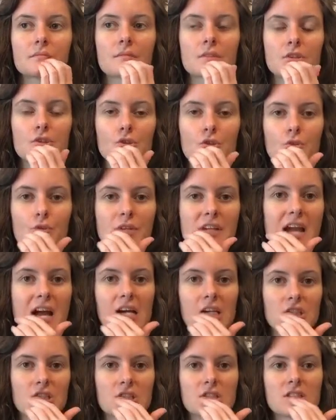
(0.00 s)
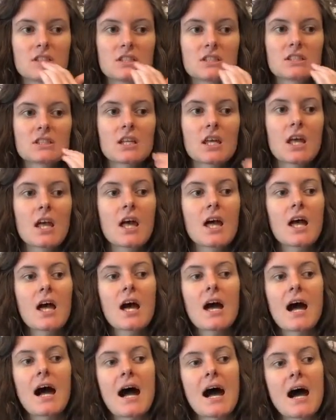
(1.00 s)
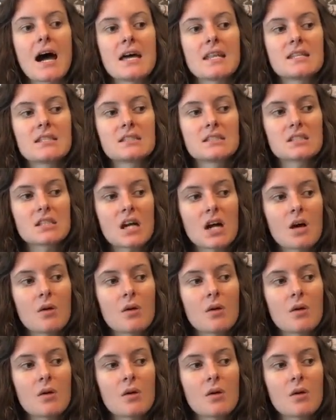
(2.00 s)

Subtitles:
do reactions, and